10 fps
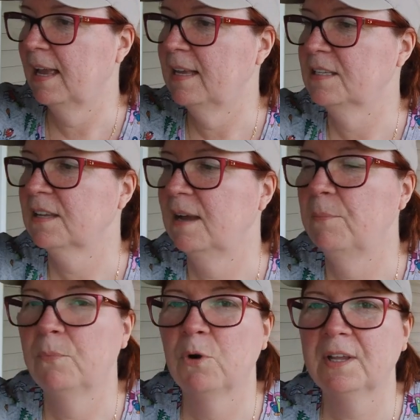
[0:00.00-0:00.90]
as
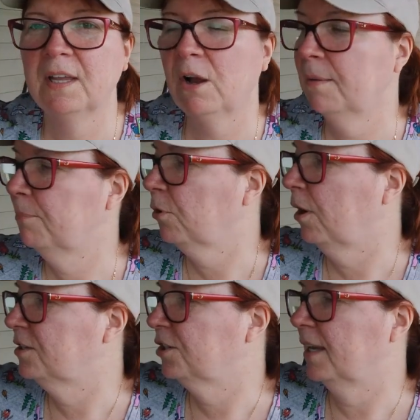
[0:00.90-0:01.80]
I'm working on
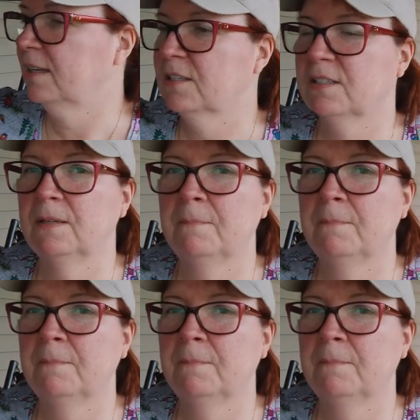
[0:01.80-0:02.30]
projects.